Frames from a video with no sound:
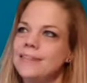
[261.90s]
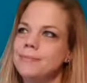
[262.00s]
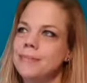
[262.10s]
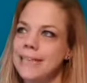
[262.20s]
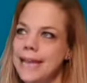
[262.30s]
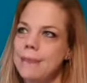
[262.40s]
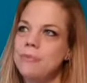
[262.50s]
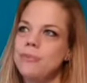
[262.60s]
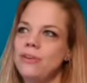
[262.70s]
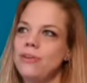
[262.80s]
But the cap
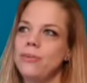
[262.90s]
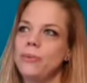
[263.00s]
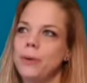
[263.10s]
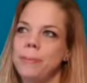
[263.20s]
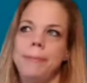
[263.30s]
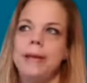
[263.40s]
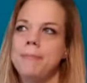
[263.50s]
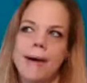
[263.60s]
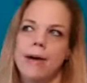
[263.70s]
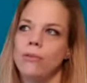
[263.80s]
series were big
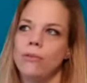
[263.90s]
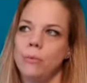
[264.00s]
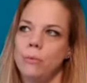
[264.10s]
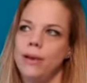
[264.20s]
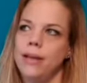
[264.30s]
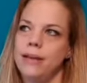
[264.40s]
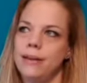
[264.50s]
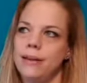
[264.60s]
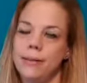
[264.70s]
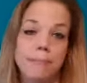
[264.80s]
mouth with
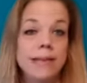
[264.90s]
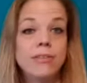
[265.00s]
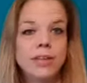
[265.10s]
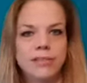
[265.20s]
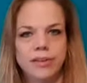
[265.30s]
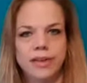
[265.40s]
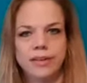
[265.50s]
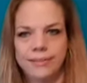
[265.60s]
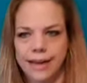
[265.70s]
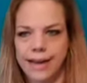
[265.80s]
a metal leaf in
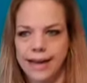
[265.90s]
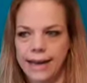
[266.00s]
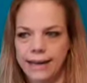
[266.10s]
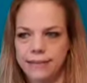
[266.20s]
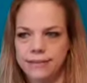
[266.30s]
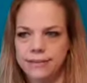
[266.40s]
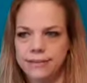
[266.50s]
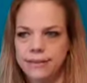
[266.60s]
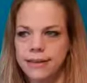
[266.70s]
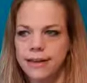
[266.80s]
it, and
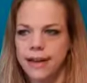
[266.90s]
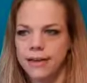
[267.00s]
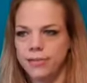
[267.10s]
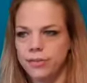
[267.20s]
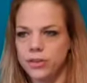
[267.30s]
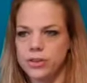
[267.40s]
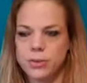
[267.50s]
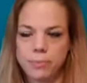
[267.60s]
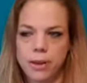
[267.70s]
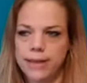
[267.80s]
I first
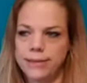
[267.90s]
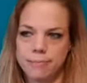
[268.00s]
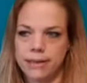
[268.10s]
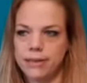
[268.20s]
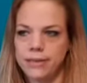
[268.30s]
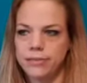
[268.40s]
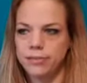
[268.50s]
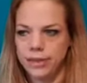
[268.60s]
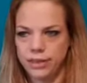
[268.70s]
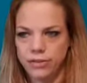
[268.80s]
applied the metal leaf
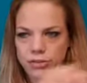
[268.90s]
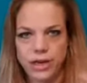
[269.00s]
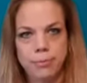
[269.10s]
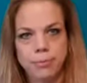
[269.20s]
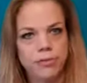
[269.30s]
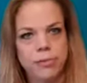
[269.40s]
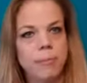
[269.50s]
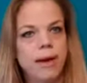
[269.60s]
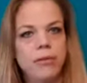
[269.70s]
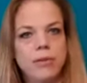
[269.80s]
in the shape of the
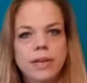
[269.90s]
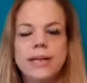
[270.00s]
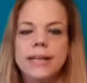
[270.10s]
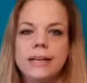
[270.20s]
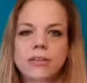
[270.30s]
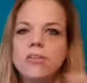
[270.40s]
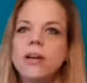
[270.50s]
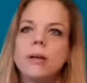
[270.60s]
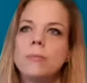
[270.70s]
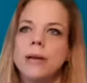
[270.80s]
mouth, and then I
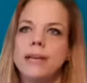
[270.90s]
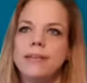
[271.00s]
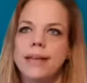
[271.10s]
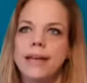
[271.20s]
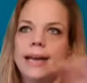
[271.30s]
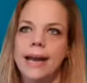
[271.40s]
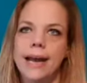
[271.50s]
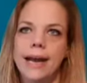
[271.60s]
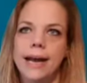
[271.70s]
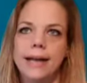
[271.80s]
started painting,
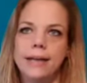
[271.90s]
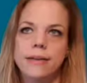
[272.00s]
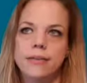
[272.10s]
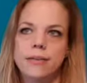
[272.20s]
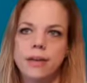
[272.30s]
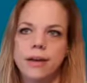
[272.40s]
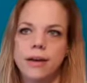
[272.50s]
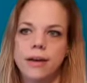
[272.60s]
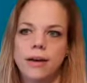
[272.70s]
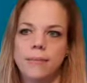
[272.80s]
and
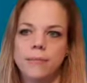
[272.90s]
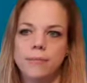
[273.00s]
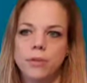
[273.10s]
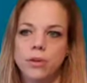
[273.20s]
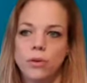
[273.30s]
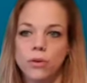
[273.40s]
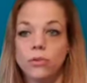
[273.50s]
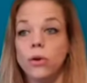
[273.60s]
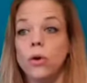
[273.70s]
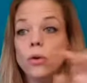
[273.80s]

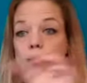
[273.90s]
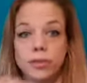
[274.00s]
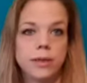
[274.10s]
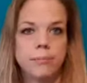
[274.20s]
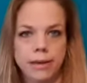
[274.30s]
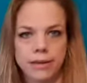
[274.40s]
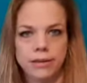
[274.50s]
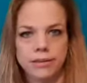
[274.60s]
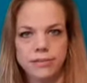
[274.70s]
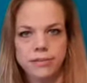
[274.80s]
also over the metal
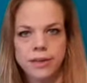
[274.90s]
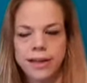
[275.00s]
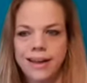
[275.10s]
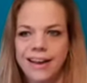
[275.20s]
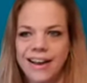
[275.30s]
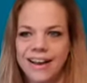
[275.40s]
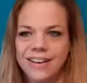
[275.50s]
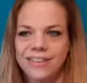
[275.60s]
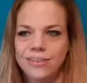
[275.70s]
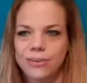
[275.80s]
leaf, and
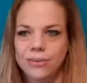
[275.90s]
it